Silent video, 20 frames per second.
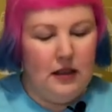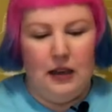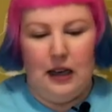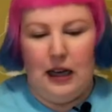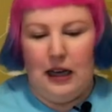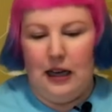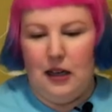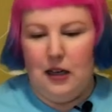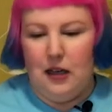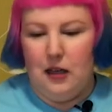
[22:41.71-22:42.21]

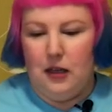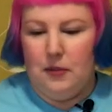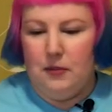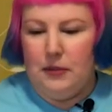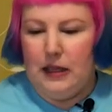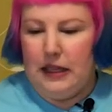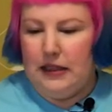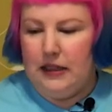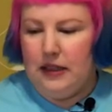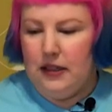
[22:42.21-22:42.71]
Um,
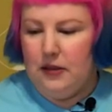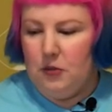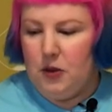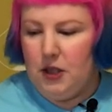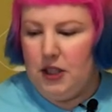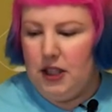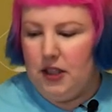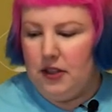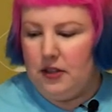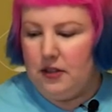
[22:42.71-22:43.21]
and then
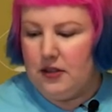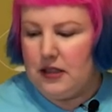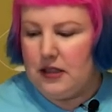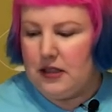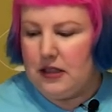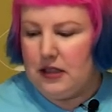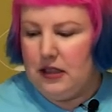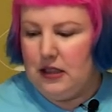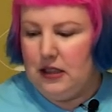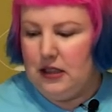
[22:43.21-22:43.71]
what
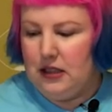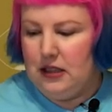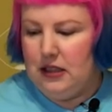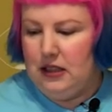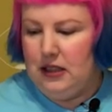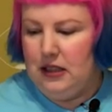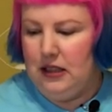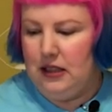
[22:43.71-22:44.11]
else? Uh,